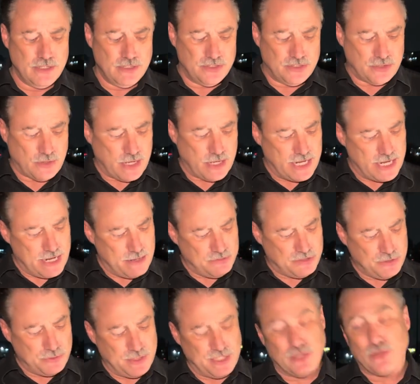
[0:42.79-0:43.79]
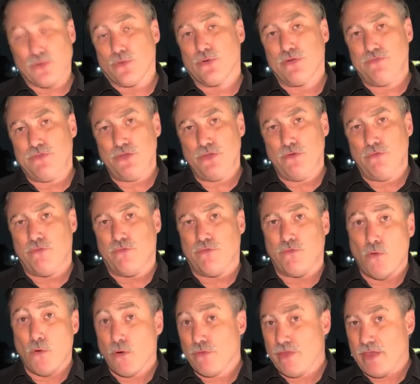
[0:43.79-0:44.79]
so I am doing a review
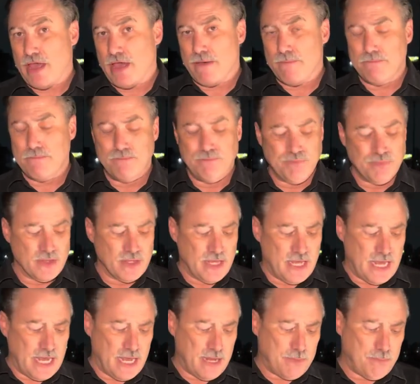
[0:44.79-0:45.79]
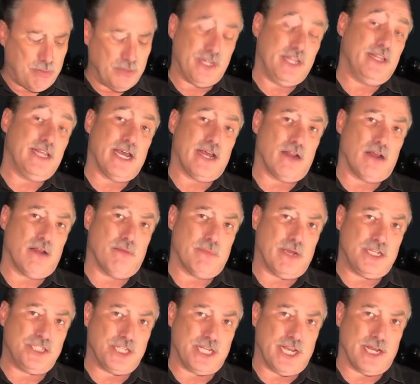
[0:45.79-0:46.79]
for them and putting that on my
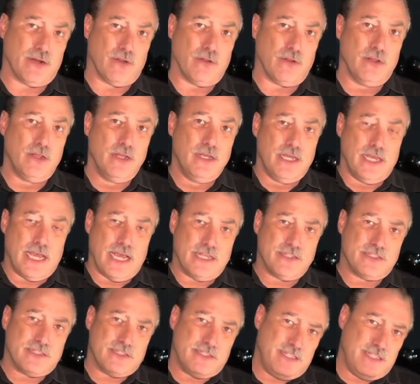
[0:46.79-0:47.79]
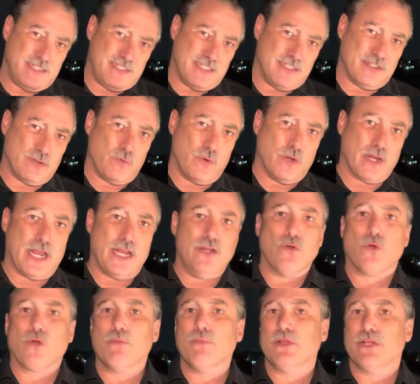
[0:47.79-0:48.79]
channel, as this isn't what I
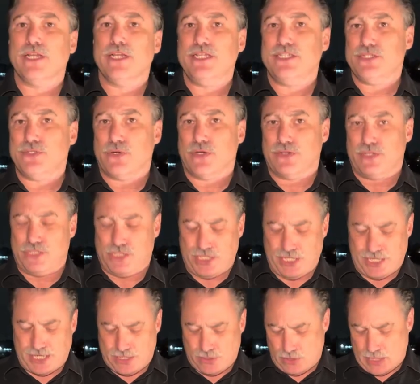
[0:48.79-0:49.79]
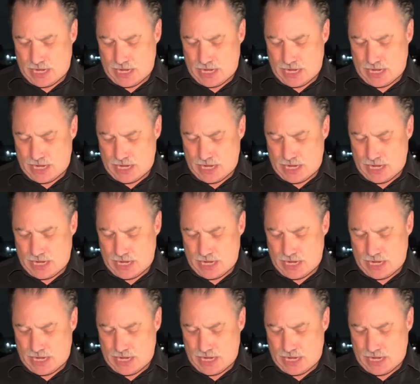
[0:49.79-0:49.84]
normally do on the channel.